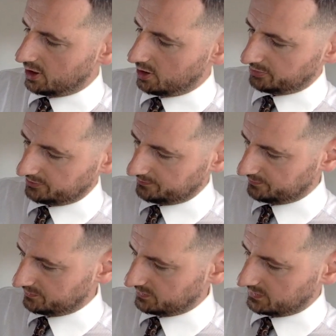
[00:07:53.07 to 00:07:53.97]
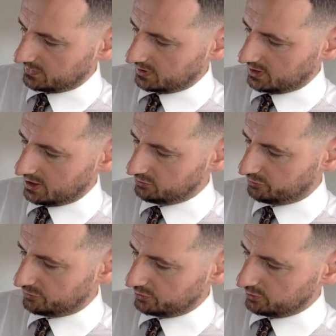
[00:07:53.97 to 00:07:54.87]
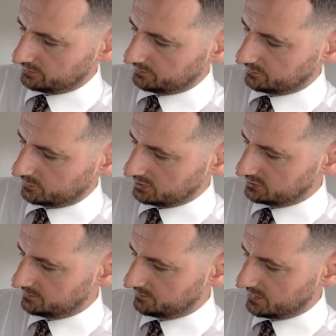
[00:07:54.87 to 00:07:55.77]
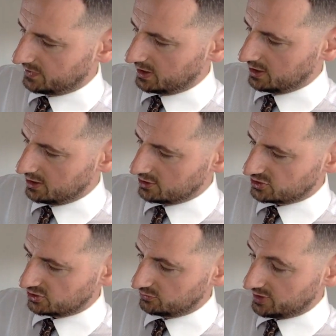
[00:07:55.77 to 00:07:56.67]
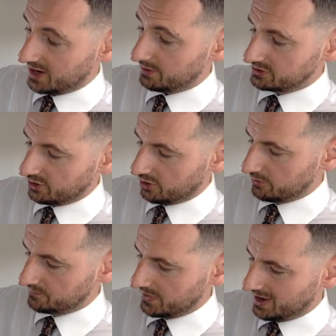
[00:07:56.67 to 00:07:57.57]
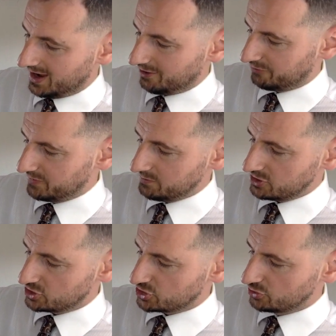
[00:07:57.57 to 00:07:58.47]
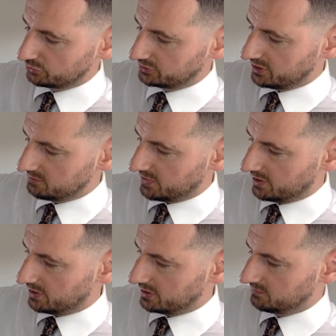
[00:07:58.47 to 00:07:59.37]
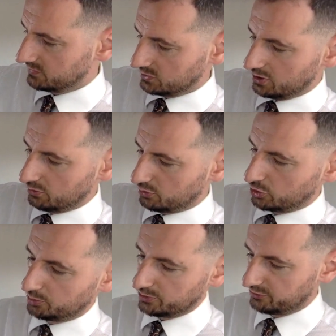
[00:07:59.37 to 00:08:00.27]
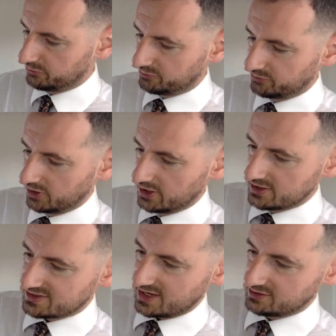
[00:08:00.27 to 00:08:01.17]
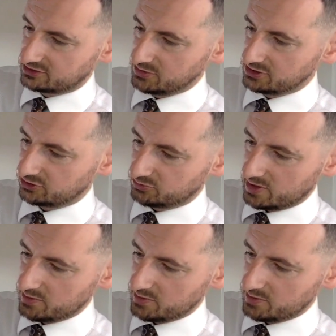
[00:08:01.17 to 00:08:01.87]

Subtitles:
up and through, right? So now I know I've maybe shortened it by, you know, a couple of centimeters,